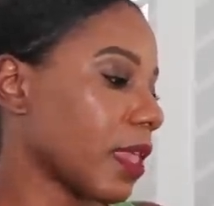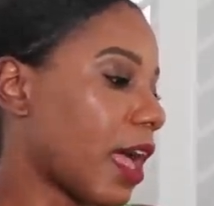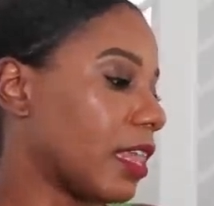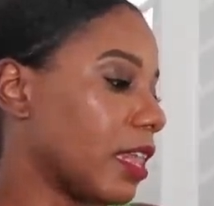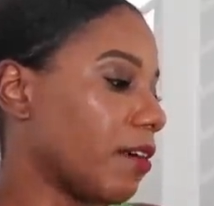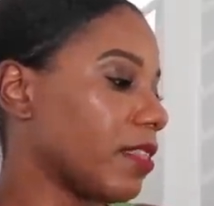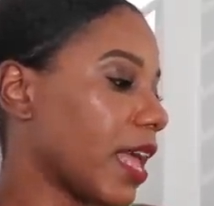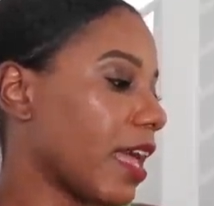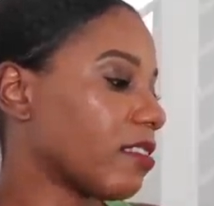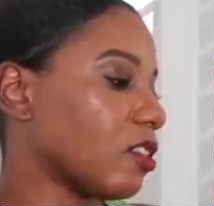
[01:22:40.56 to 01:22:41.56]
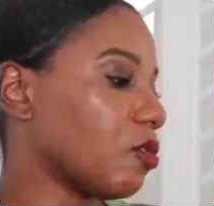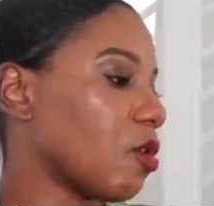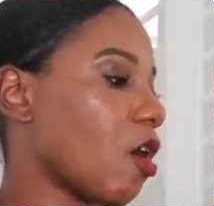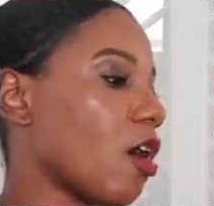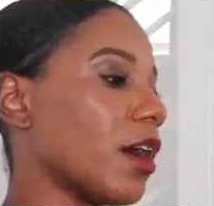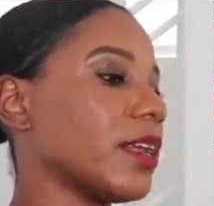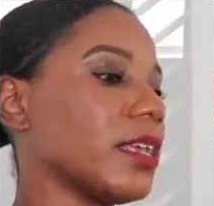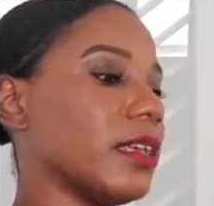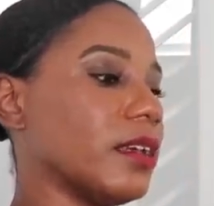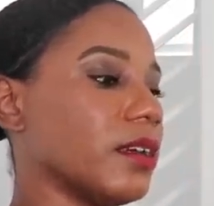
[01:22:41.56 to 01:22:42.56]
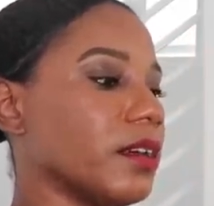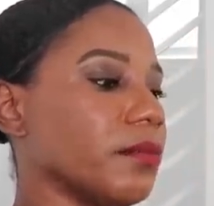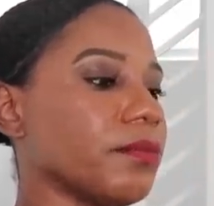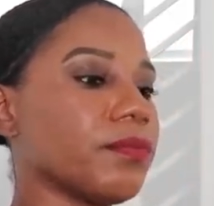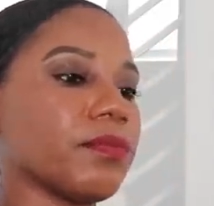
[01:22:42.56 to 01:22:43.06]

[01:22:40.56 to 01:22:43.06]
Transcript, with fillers: I love that it has a little card here.